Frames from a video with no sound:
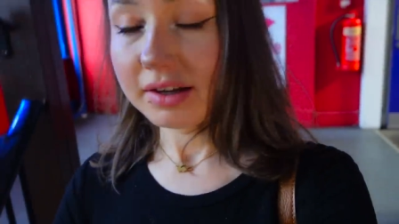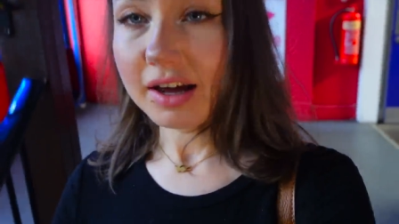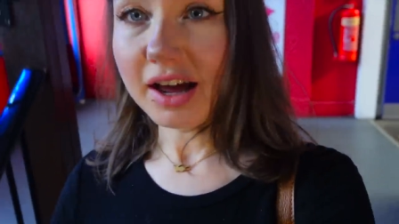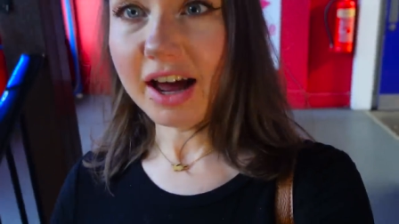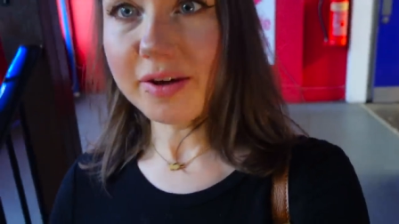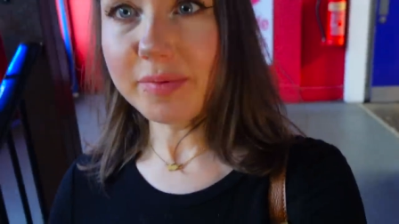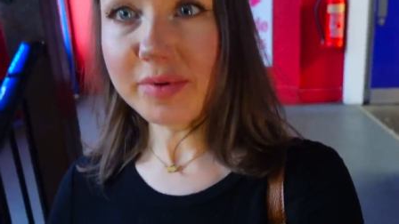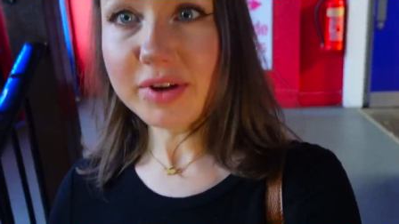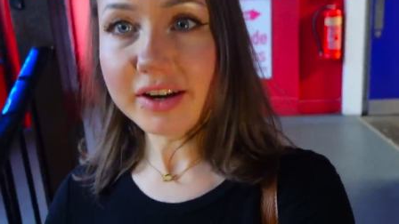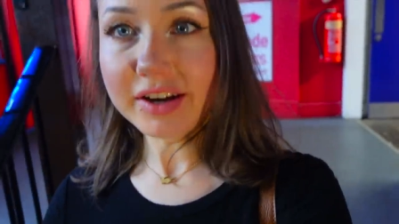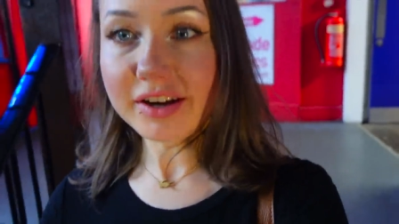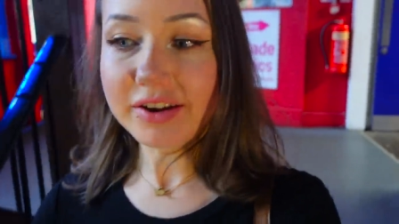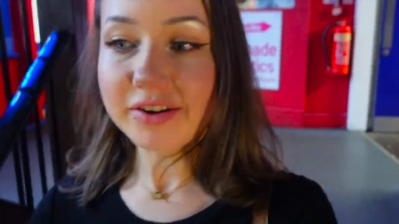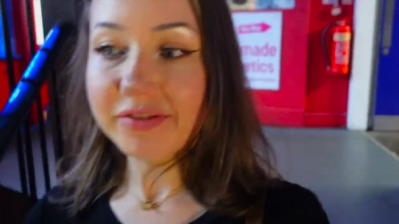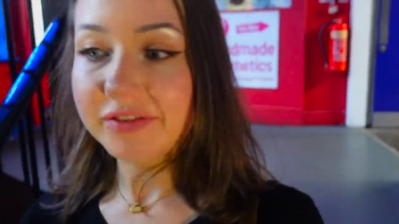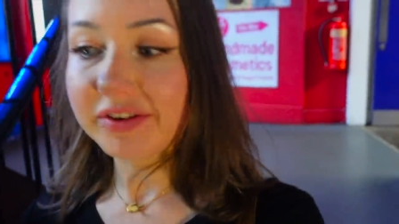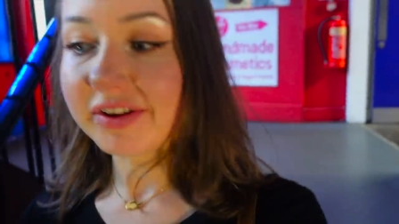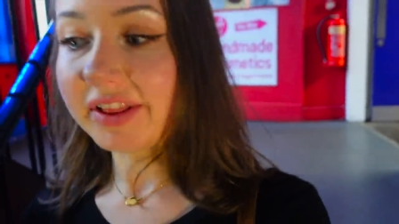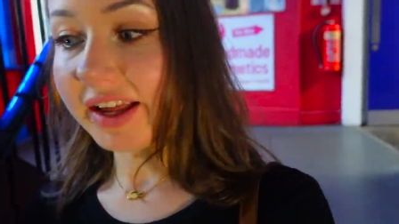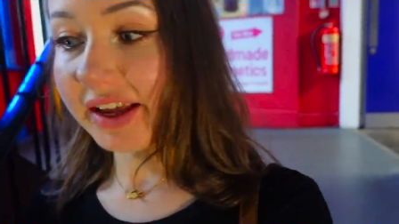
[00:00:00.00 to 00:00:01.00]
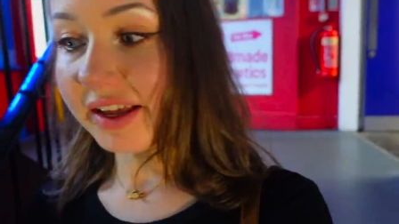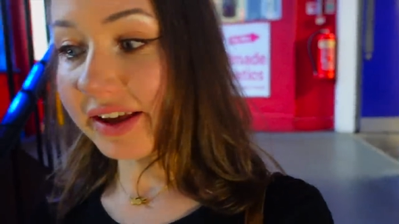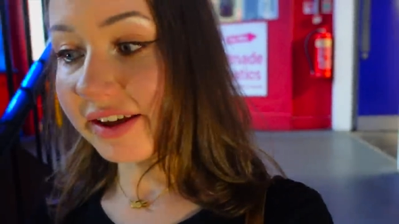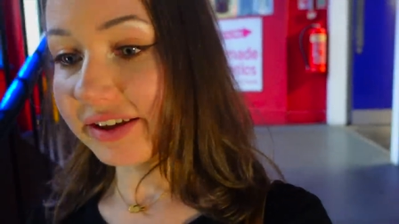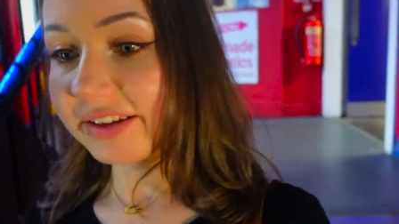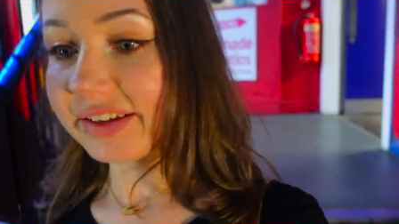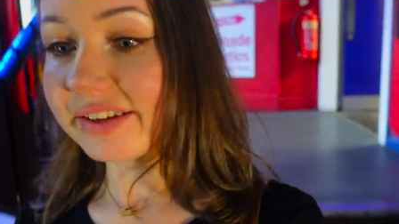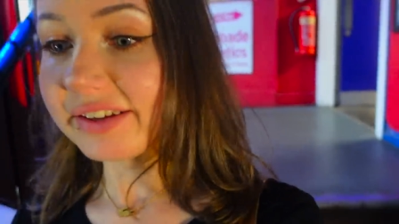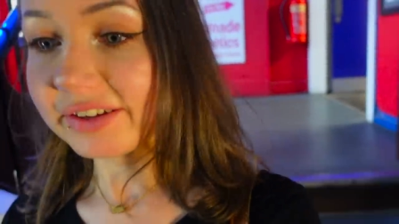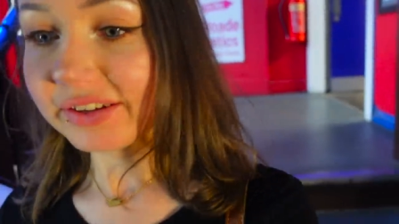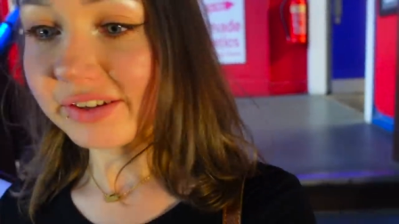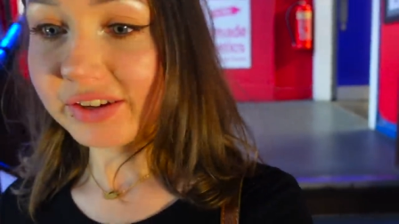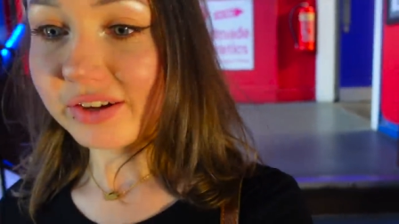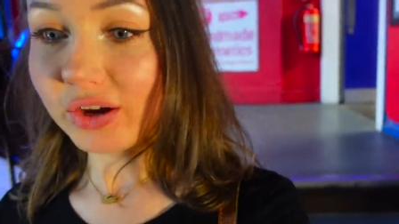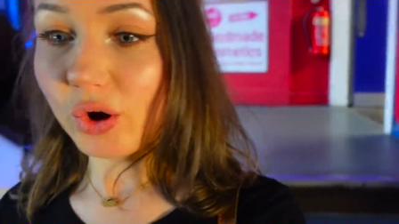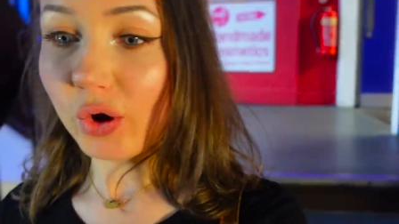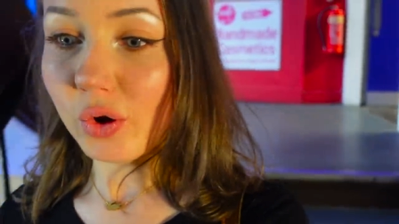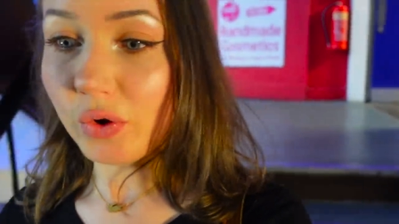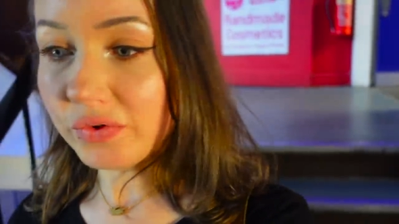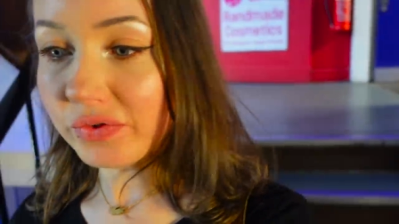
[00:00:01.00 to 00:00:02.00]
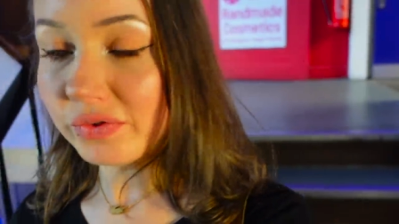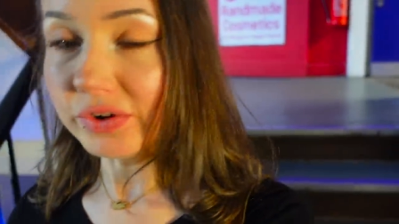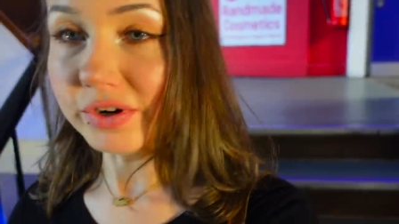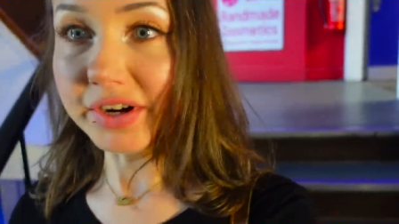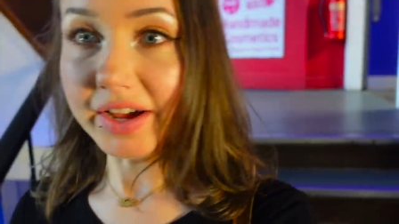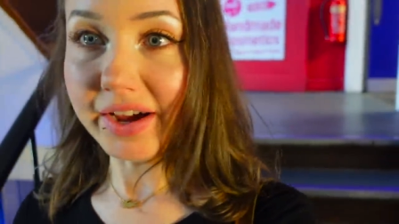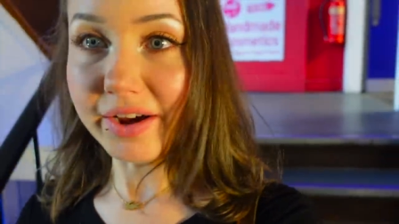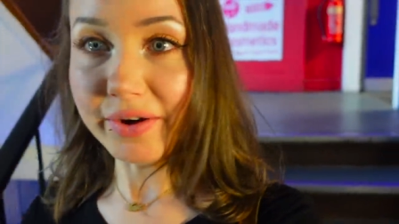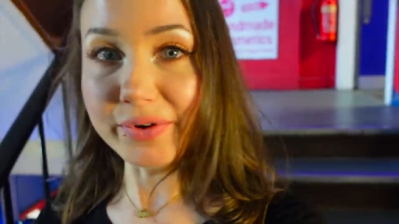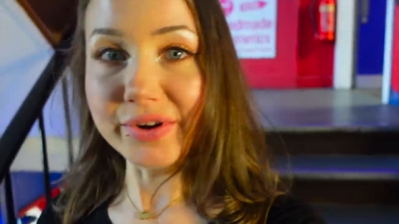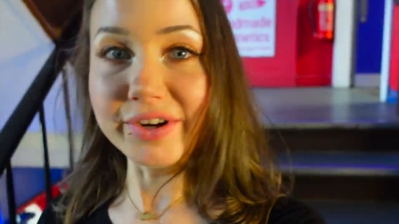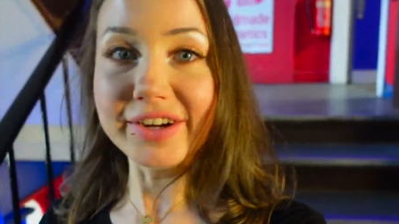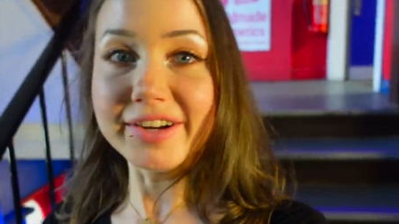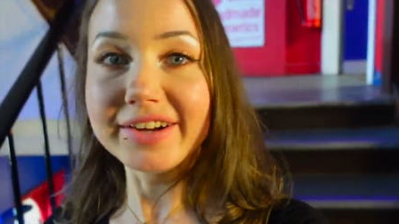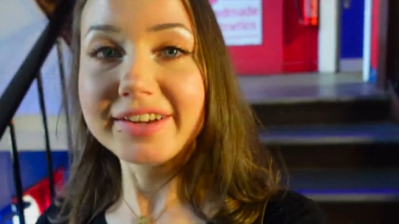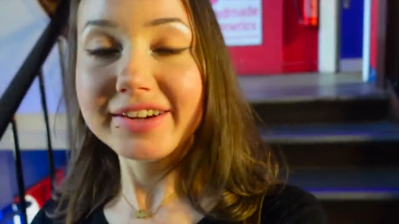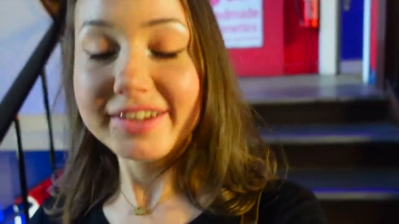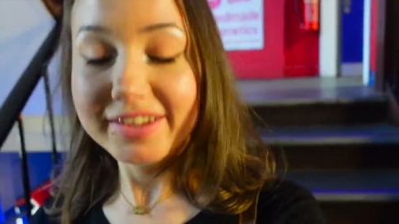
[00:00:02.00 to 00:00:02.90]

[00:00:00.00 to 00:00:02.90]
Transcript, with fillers: I've been in here for like over an hour